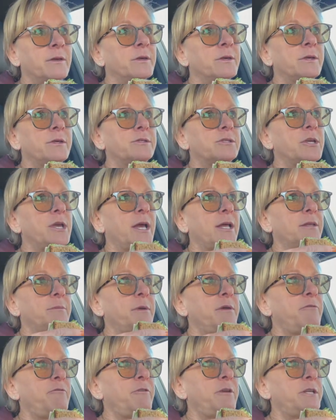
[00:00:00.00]
So yeah, let
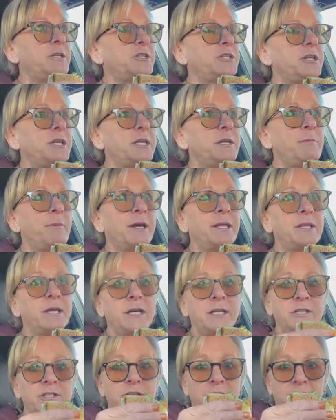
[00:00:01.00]
me finish eating my
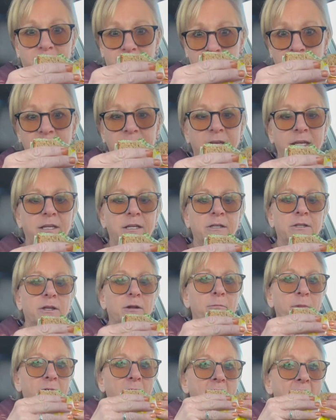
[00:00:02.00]
lunch and I'll see you in a little
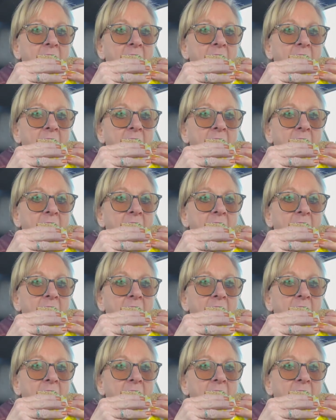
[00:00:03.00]
bit.